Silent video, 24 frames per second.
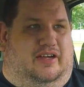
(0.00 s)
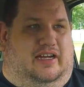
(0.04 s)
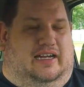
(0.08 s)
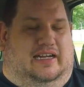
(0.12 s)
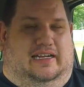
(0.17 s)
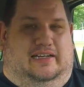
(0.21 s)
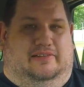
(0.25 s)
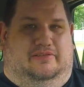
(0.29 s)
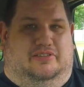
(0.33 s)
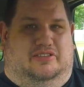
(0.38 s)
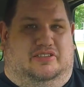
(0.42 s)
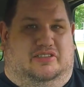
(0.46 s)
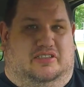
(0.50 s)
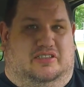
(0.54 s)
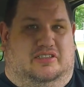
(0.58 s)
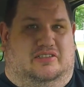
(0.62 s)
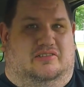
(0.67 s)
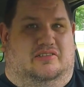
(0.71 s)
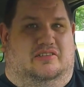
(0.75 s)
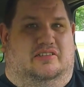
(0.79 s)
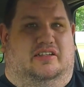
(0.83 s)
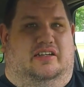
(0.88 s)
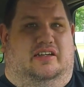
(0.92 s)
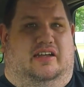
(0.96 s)
I was
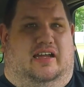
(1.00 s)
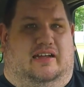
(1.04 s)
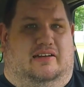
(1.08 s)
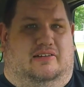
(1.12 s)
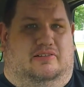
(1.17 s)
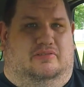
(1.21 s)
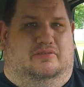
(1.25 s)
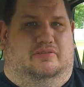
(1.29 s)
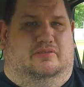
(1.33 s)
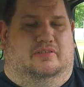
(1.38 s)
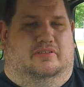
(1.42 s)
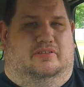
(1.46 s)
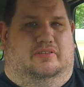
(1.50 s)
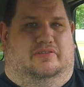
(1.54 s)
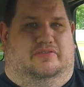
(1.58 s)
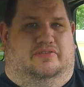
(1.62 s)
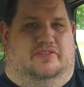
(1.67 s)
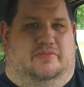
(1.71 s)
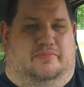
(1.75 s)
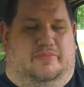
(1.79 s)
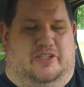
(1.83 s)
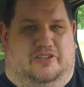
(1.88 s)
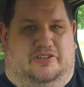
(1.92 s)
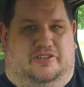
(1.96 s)
literally out of
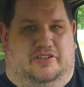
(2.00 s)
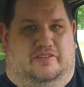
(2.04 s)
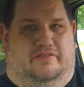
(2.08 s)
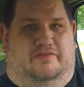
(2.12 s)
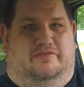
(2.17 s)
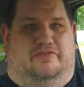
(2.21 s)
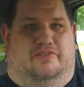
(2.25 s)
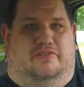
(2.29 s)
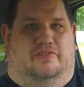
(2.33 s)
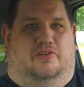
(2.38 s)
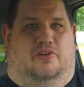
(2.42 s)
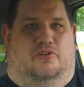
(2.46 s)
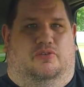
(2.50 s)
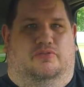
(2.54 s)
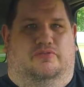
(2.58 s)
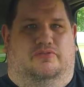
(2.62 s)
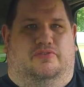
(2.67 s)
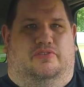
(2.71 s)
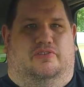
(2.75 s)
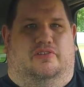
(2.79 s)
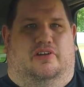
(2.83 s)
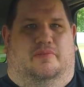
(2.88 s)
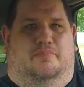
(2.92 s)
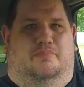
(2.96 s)
commission for
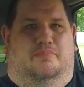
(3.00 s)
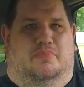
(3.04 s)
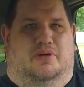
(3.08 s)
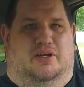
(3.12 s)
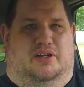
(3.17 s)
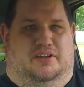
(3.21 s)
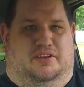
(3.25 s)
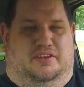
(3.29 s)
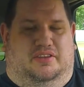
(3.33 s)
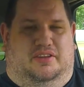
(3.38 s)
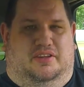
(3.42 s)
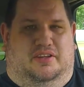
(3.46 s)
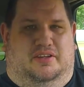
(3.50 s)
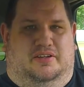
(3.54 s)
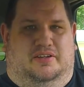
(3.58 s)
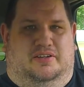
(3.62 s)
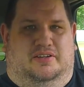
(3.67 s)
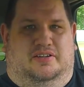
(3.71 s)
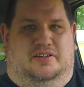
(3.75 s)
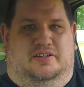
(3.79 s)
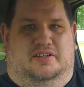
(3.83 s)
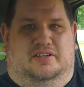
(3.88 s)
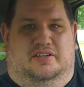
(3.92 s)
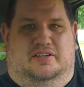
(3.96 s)
over a month.
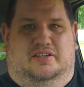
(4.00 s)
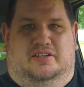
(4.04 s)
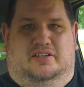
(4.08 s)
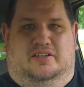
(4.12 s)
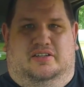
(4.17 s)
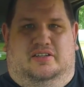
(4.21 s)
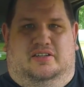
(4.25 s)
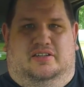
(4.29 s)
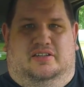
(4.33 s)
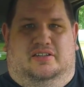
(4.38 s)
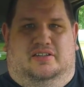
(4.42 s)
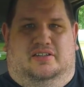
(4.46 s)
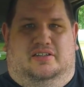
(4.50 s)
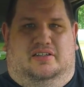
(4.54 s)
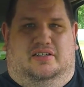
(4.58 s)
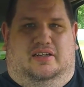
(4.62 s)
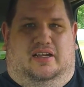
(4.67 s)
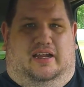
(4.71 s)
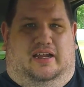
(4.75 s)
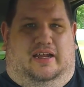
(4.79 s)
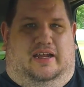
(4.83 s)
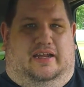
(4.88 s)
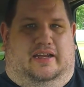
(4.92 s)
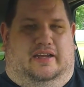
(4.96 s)

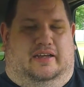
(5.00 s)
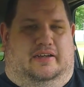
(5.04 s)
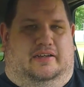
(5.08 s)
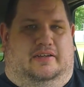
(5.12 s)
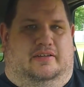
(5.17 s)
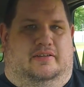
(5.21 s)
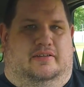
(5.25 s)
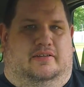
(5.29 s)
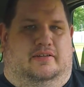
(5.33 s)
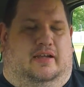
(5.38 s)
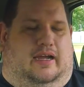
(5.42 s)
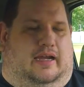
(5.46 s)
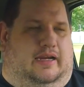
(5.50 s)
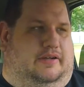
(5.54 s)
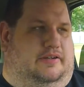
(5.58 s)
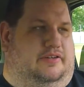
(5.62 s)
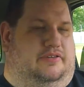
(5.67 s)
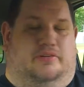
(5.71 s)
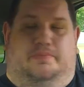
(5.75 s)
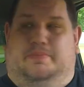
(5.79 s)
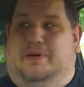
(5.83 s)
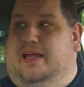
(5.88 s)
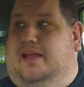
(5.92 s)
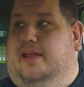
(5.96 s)
And I
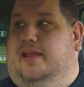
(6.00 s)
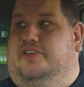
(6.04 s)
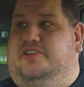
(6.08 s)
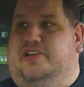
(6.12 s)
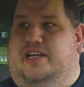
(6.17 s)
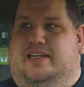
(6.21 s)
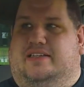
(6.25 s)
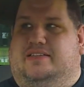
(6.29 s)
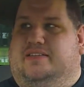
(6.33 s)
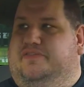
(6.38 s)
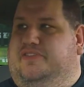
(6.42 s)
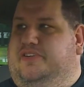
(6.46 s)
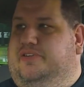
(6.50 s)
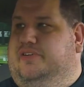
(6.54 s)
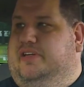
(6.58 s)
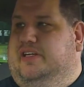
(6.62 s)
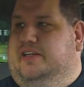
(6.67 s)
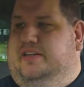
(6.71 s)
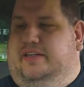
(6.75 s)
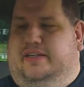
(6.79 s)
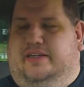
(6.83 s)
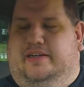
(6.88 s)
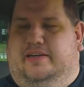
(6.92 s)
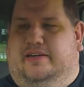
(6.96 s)
do apologize if you
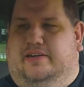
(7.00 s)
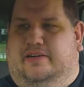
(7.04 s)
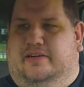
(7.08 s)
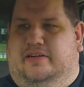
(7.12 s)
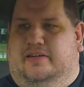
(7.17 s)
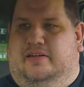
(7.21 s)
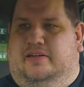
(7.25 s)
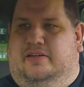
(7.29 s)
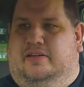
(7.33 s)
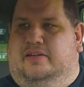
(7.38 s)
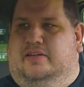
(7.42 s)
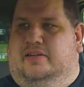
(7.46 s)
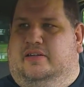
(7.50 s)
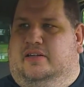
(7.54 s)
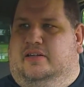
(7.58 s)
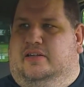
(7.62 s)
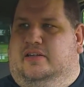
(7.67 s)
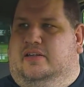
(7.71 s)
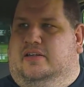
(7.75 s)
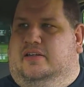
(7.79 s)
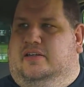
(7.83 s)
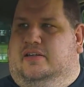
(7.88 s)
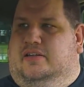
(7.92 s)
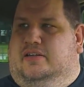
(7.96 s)
can hear
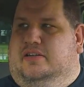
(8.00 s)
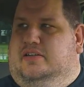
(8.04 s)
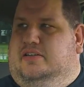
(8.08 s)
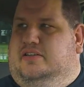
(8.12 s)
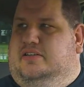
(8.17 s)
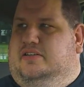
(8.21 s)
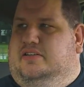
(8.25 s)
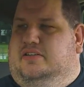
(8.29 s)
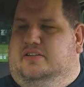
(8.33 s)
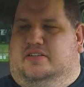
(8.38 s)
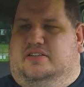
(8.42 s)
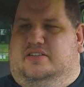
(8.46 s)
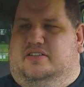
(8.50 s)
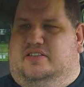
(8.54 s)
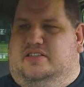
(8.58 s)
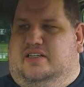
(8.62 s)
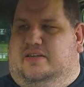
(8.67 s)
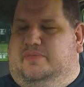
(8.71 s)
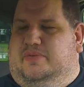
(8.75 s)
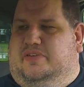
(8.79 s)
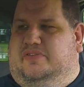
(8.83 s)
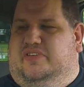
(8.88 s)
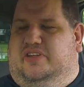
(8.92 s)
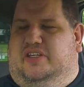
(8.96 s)

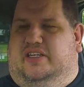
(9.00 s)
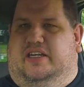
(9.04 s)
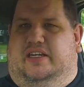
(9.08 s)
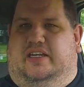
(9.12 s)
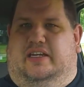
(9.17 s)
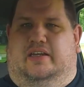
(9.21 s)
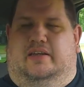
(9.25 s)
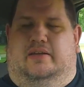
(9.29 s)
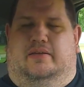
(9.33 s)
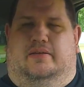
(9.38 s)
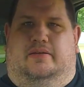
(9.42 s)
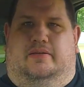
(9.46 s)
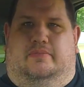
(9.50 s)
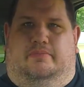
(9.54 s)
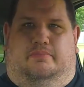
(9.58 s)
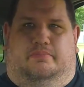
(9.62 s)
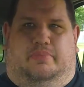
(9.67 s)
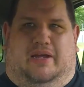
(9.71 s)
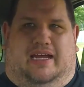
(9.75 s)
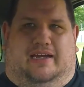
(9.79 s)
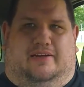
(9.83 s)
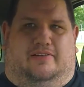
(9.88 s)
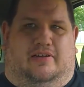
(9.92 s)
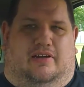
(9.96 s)
some of the
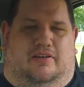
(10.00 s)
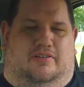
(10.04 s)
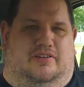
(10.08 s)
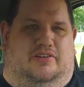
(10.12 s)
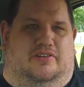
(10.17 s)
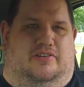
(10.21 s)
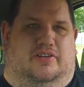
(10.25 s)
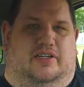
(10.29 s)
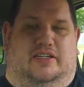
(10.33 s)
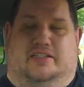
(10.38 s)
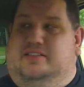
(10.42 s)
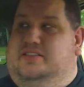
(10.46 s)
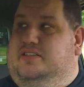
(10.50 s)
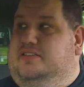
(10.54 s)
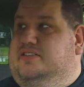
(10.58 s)
background noise.